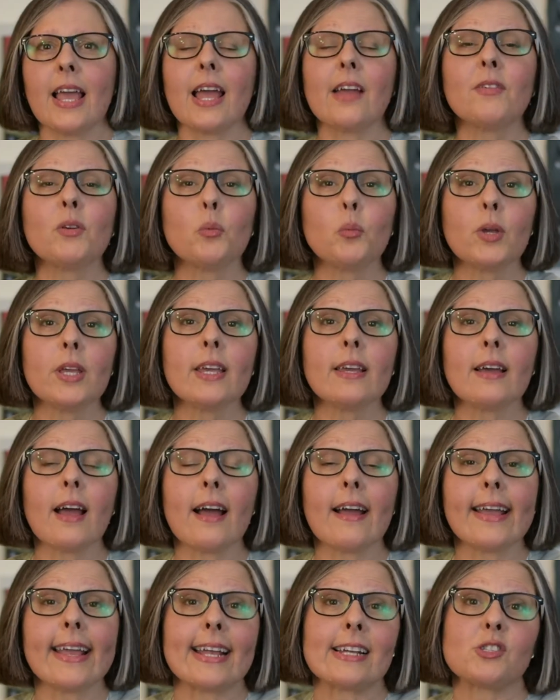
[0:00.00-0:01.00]
Every week
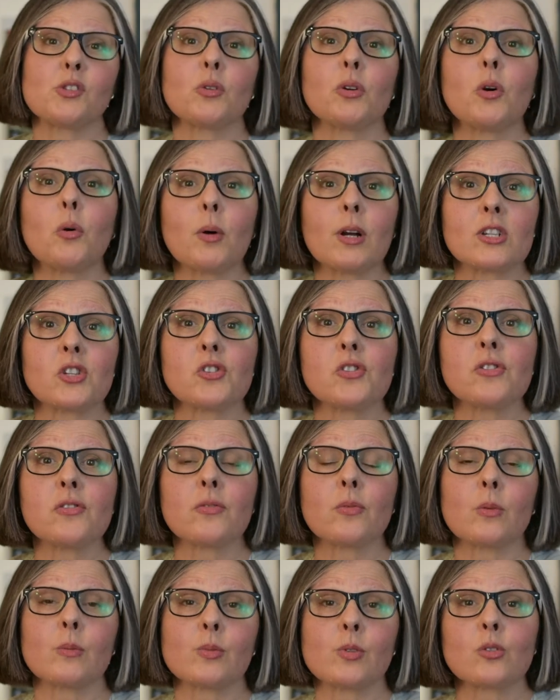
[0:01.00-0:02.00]
I answer a question
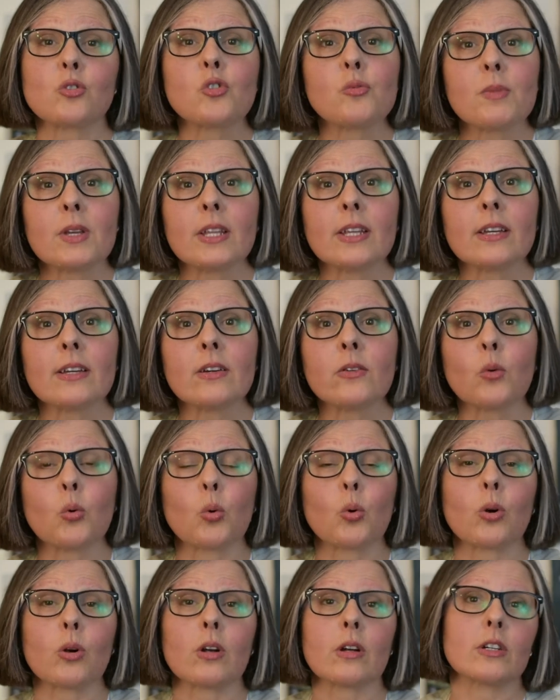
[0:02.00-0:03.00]
from social media
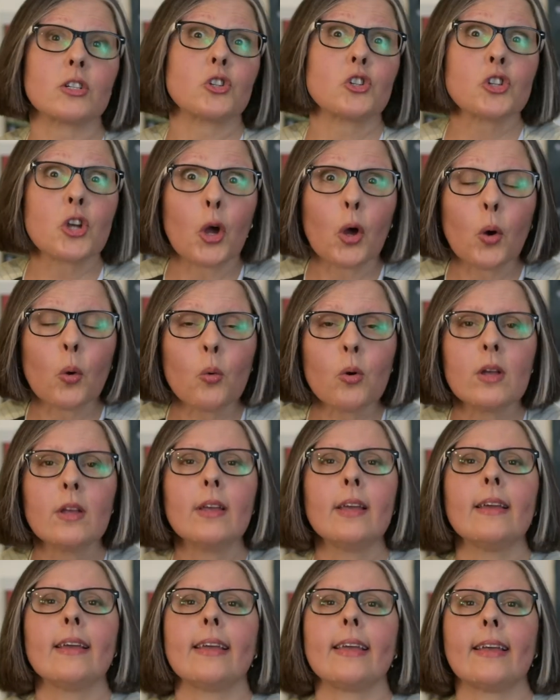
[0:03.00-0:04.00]
or a show,
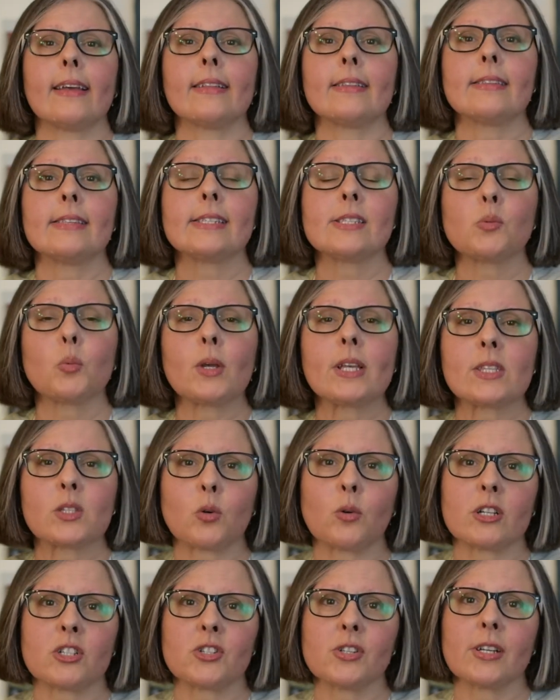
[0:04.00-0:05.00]
and this week's
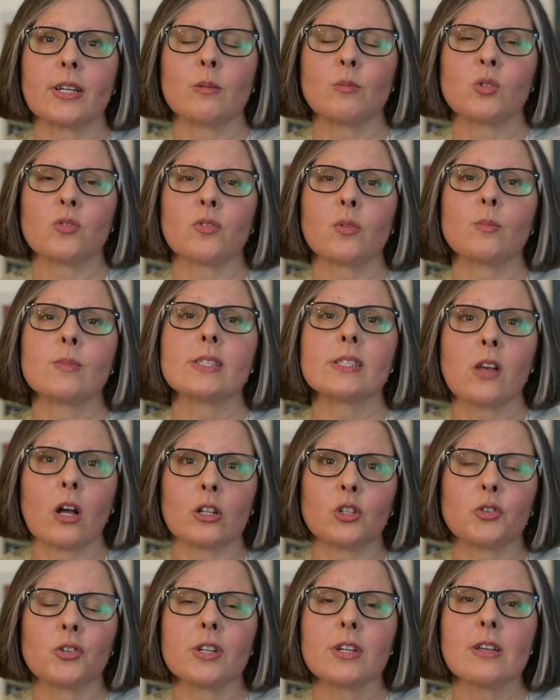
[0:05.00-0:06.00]
question comes from
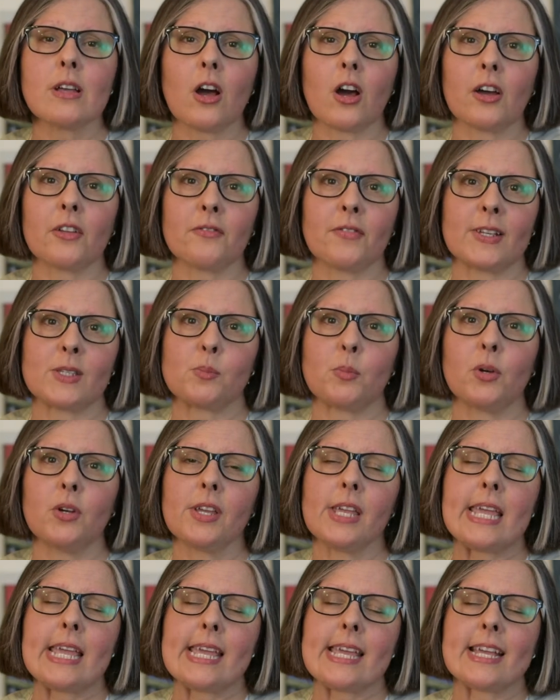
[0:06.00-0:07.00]
Sandra on
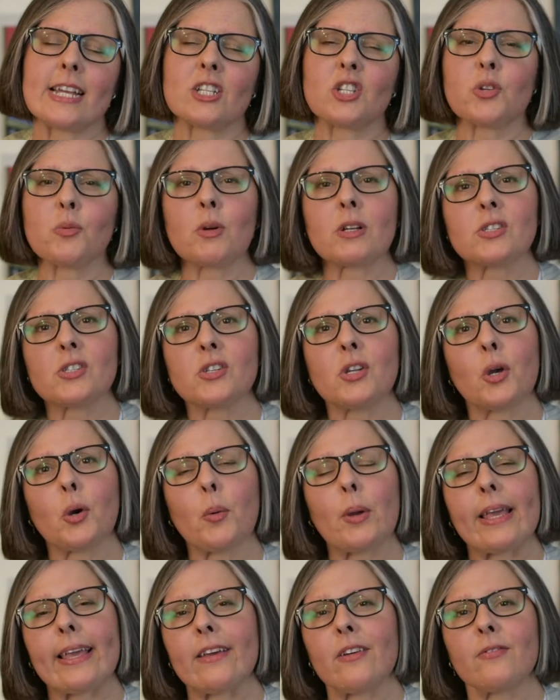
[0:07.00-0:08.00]
Facebook, and she wants to
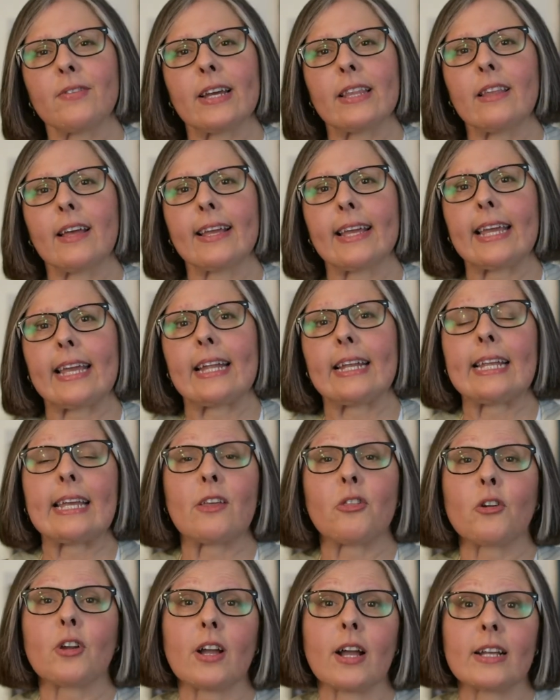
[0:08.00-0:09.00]
know if I like
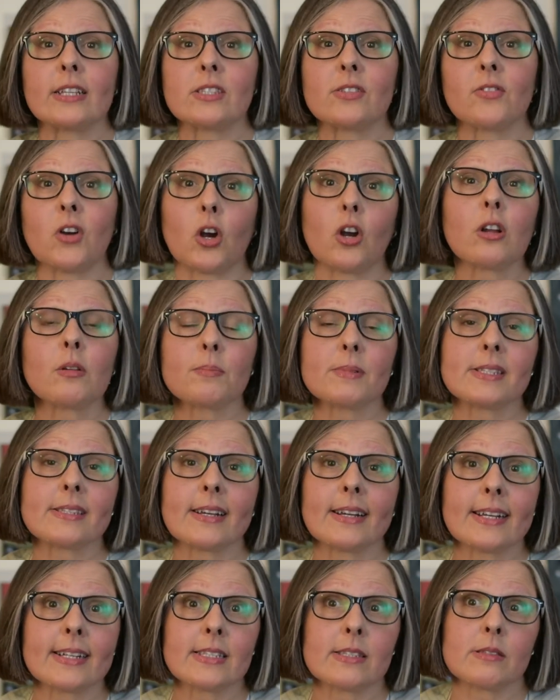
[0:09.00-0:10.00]
any other kinds of art
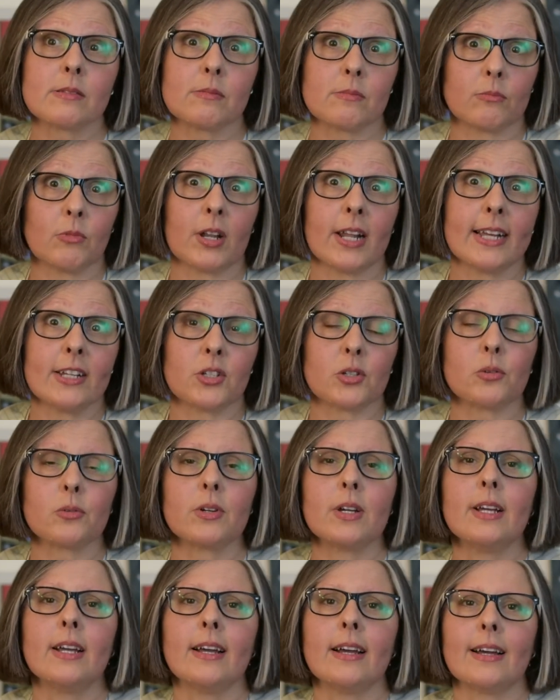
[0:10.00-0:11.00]
besides what I do.
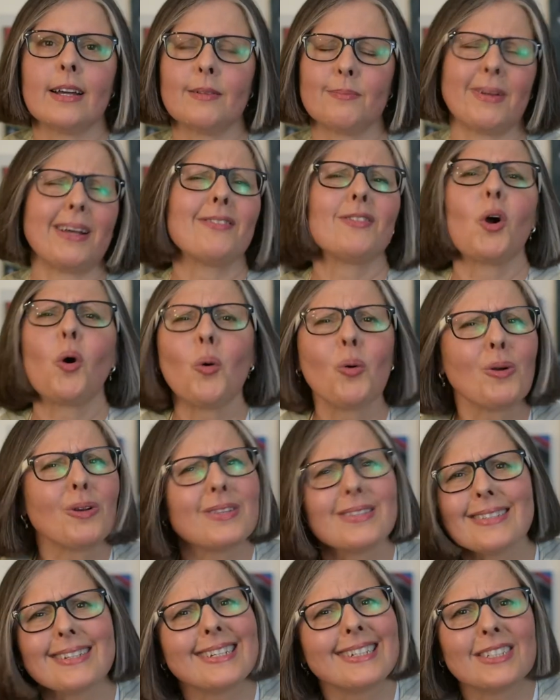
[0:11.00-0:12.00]
Of
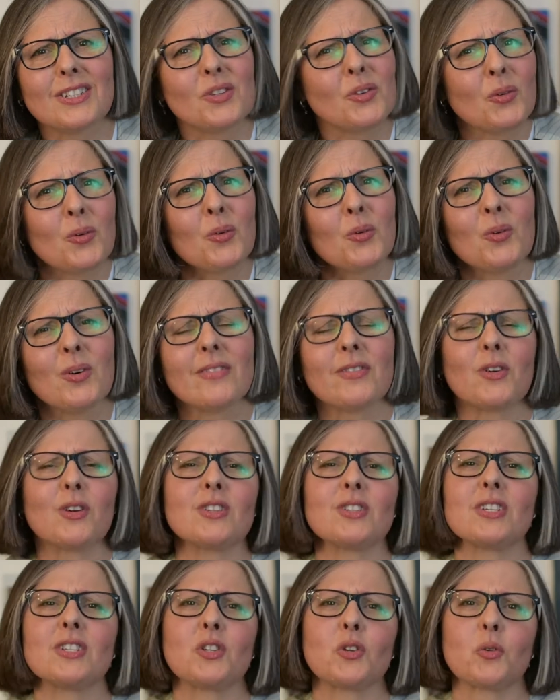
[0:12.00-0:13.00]
course I do. Of
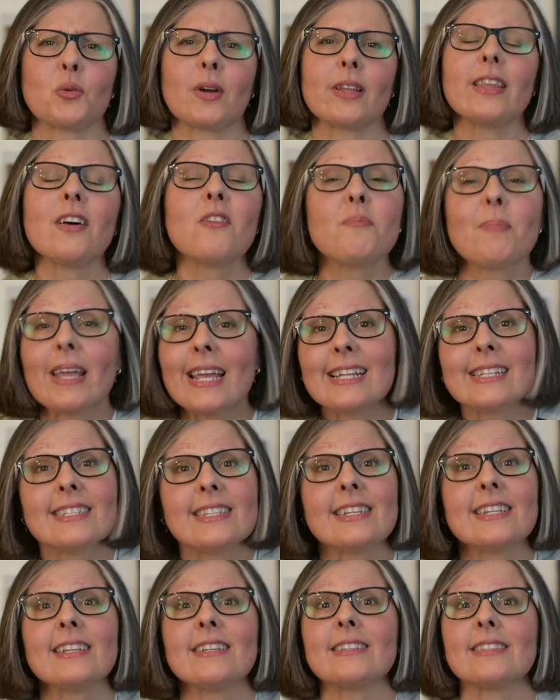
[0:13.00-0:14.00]
course I do. I love
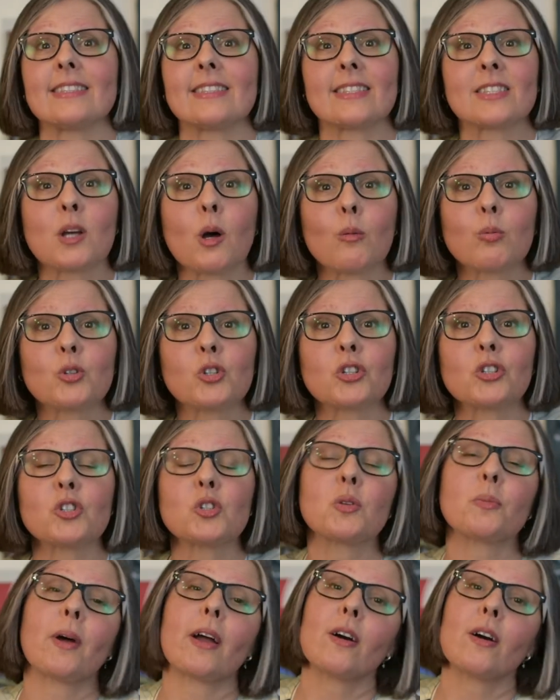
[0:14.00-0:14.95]
paintings and sculptures.